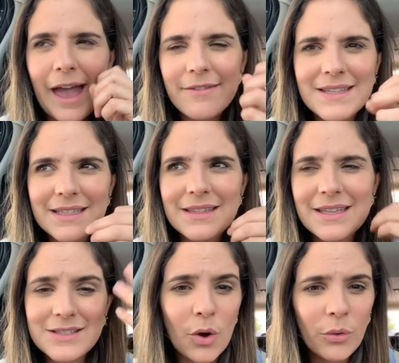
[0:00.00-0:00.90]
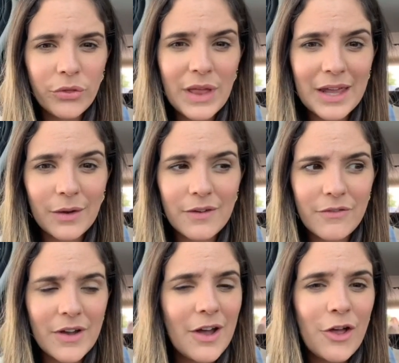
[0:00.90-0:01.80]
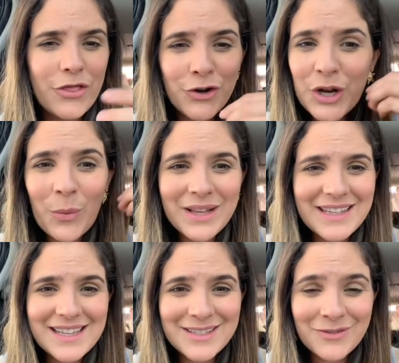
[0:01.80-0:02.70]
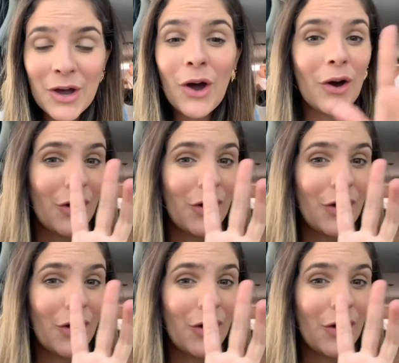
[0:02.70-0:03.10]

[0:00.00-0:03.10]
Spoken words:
I did this whole thing of 31 days of